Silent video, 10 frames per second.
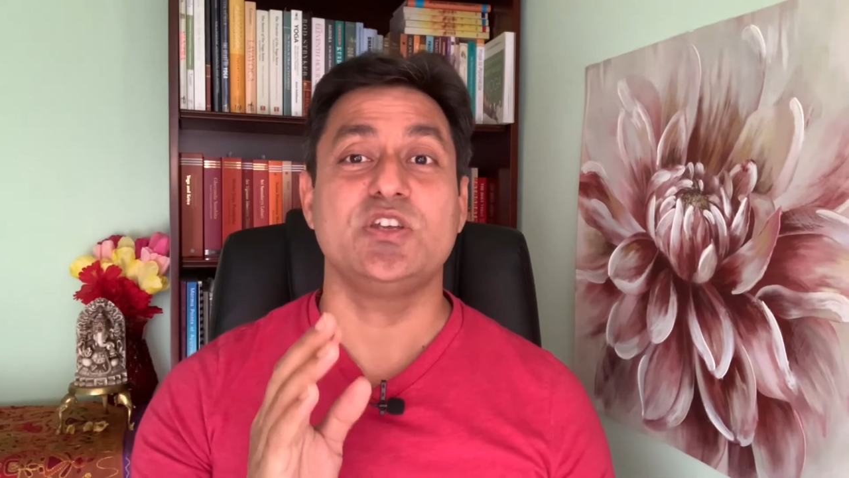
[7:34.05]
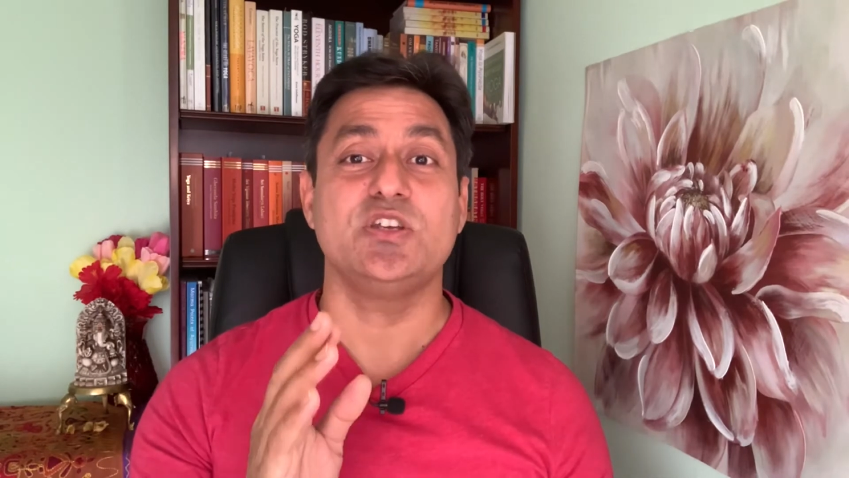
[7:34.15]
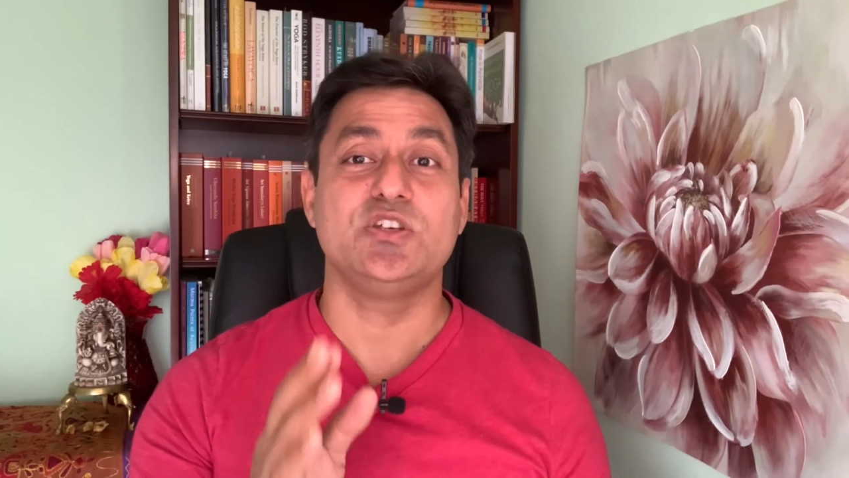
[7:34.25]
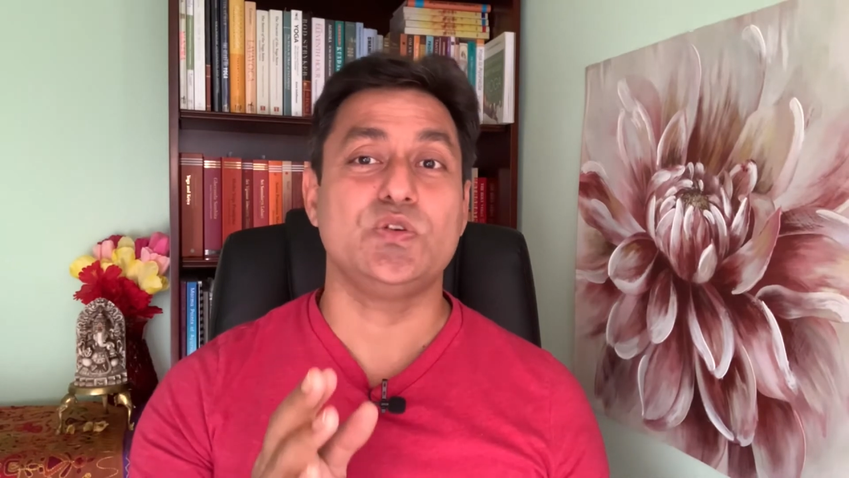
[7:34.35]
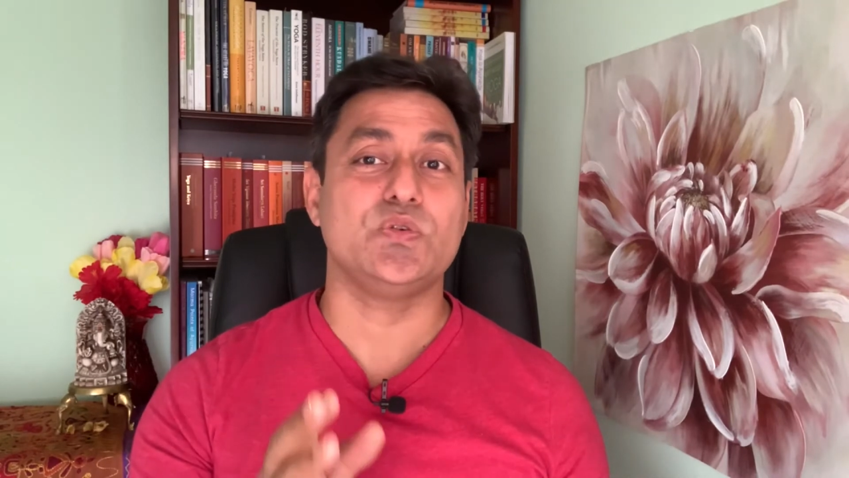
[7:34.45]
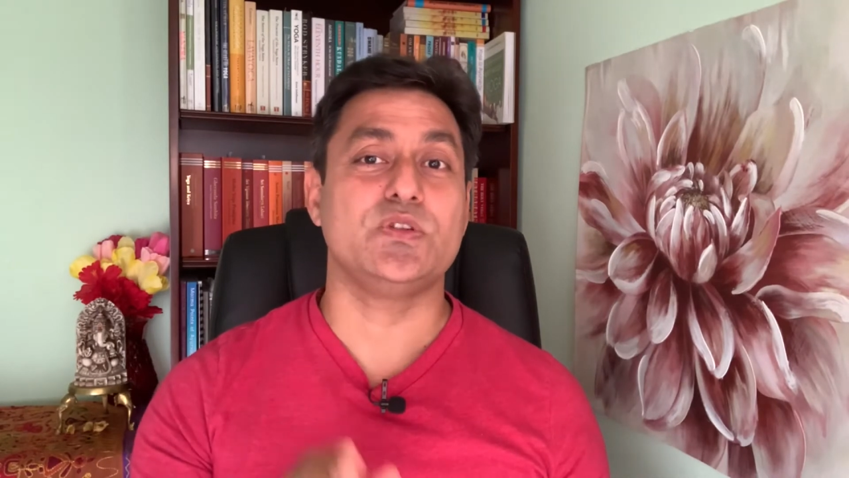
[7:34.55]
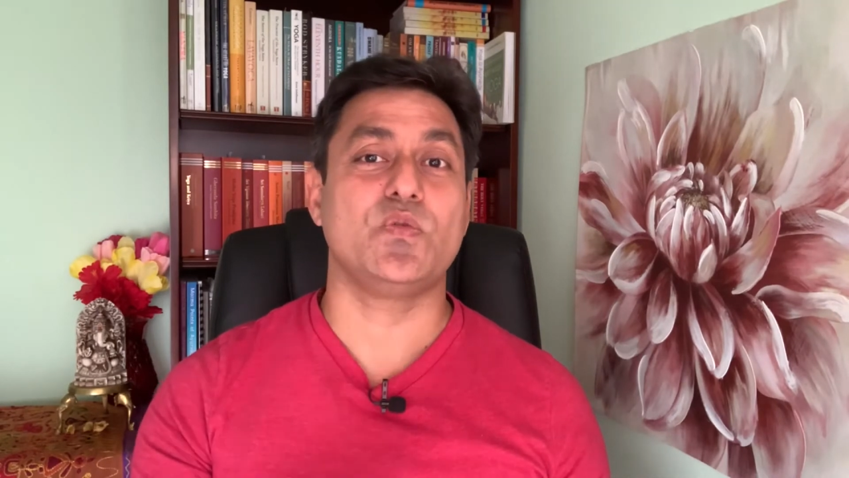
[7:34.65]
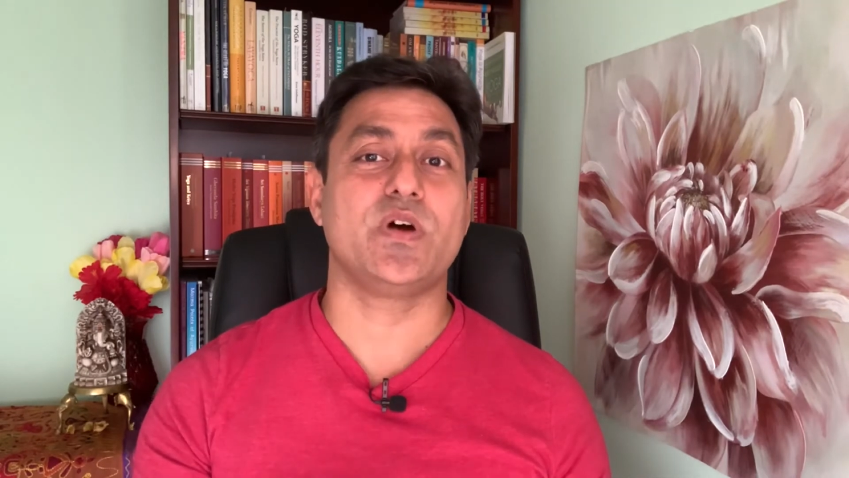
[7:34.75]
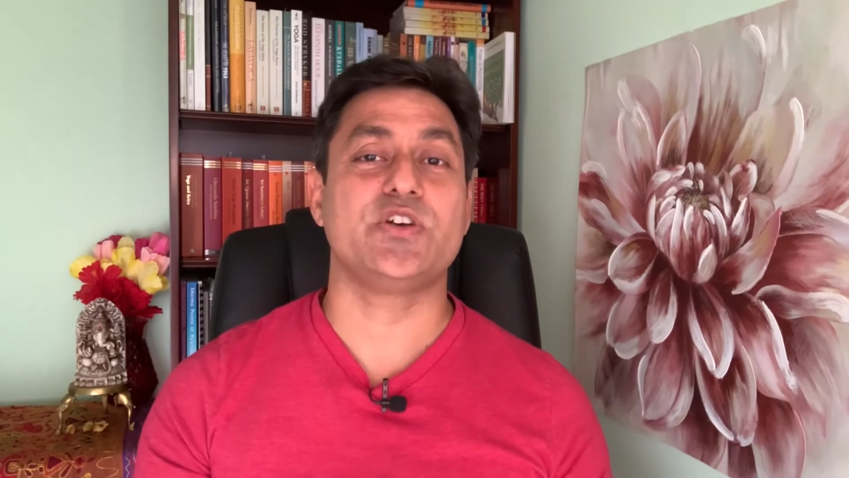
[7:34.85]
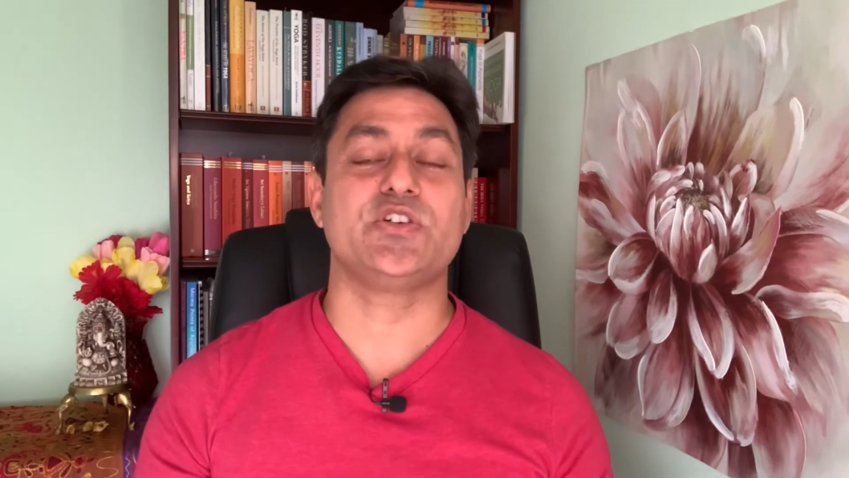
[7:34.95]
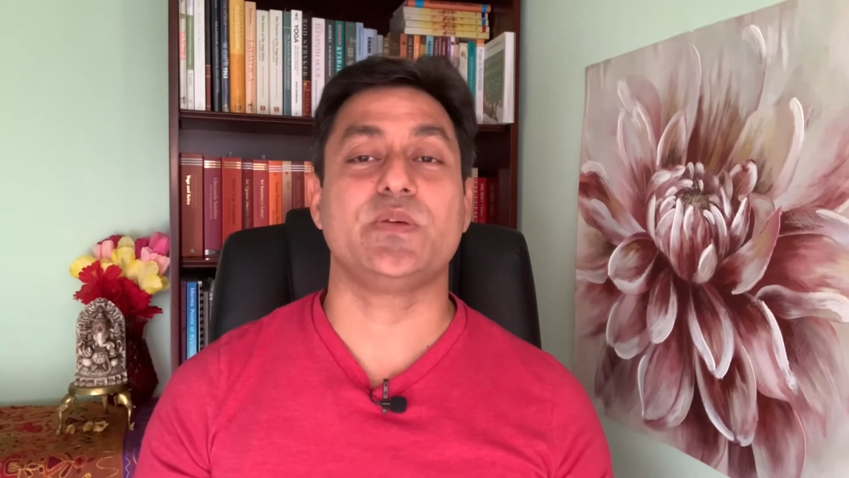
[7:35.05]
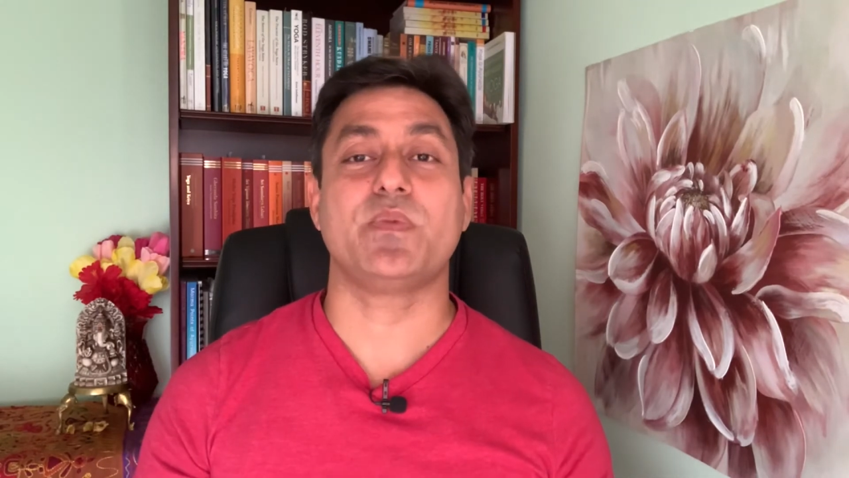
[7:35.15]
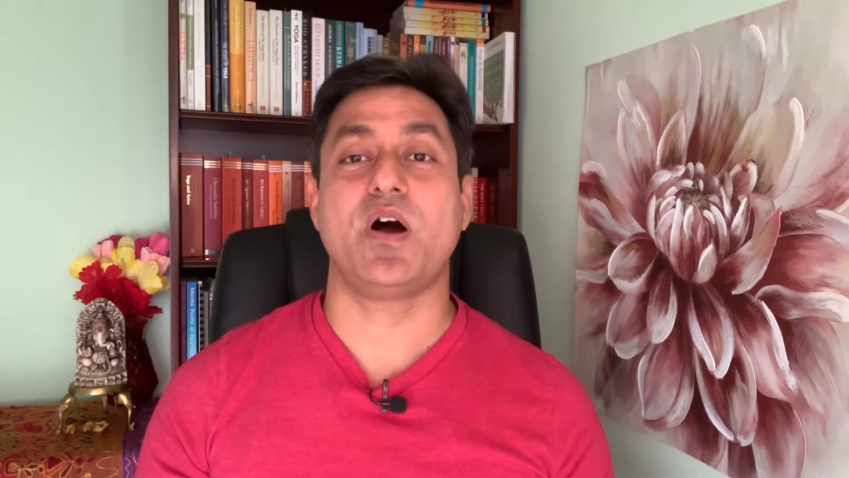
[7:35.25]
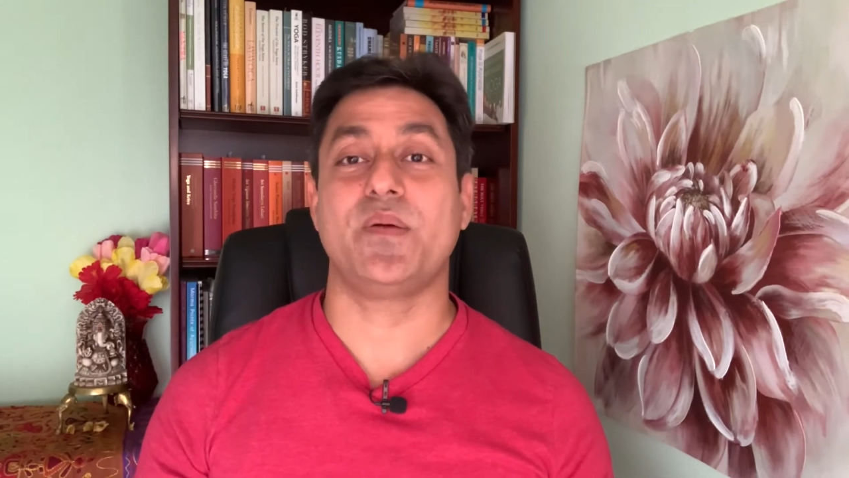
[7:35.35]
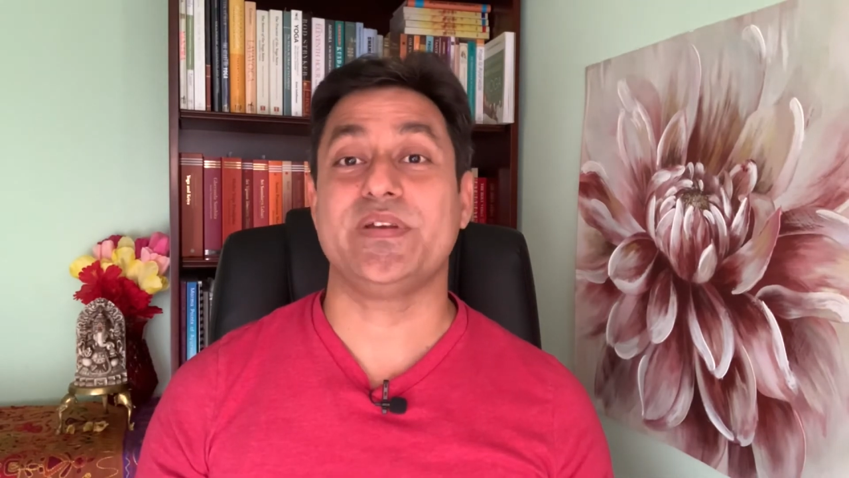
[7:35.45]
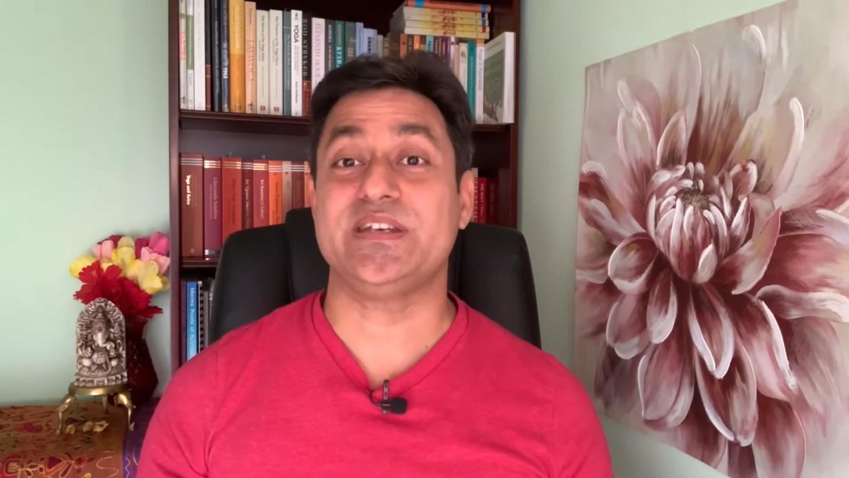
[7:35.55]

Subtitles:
due to the worship of